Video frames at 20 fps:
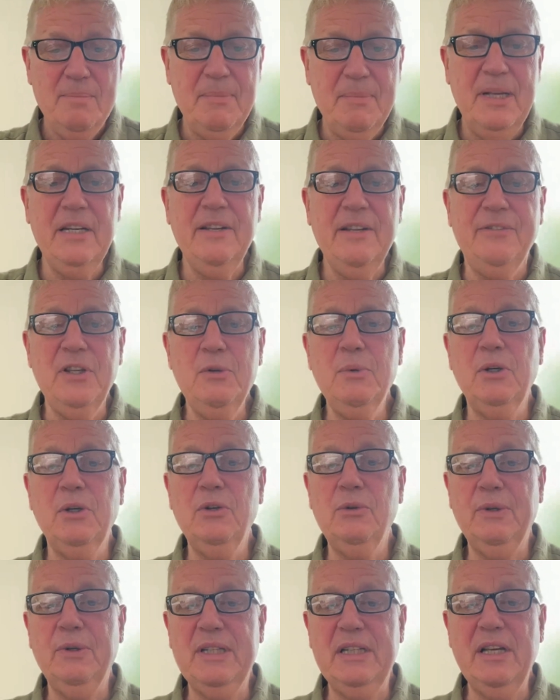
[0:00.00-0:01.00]
Many of you will
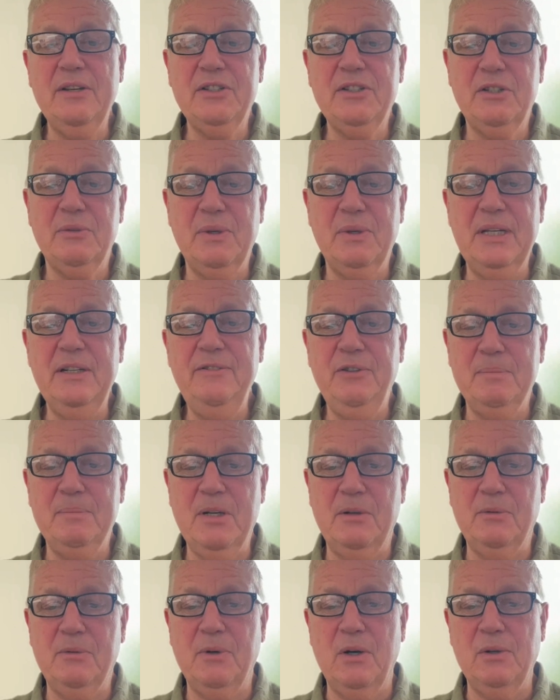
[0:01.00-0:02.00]
already know Serena from
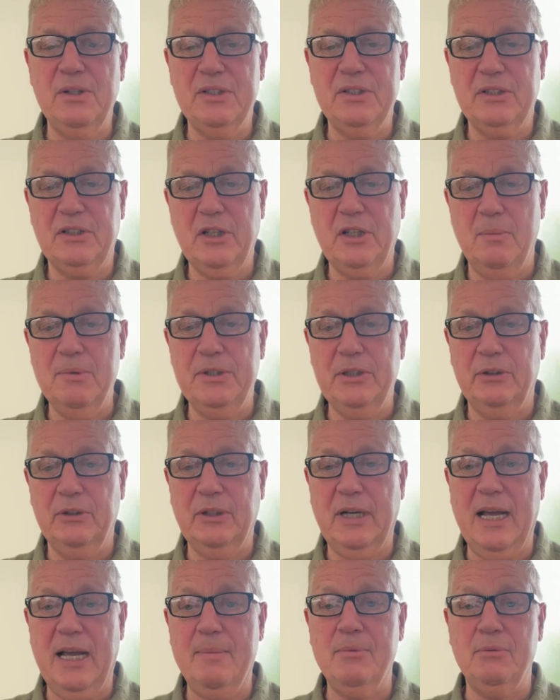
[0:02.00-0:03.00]
her role as
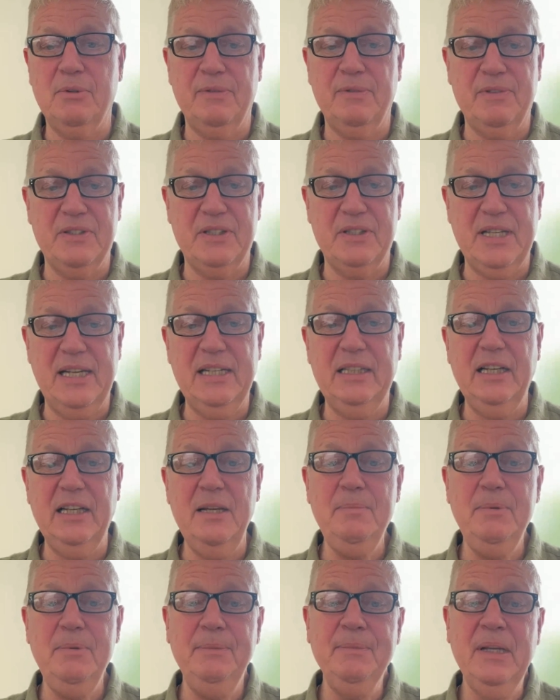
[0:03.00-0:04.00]
Commodore at Hamble River Sailing
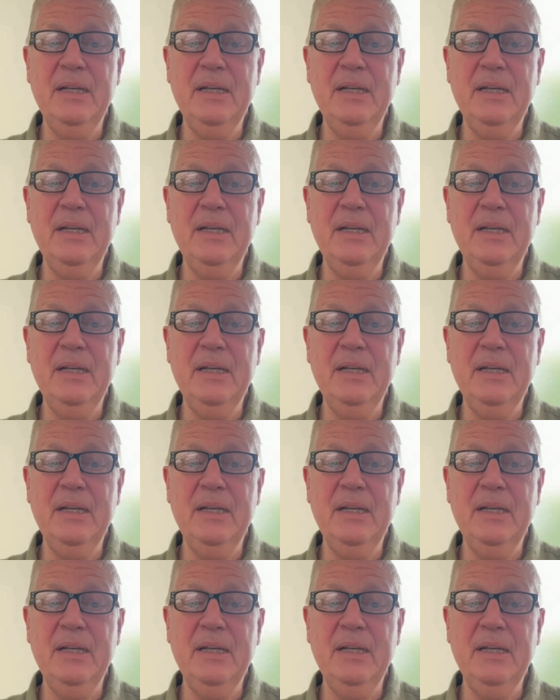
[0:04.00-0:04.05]
Club.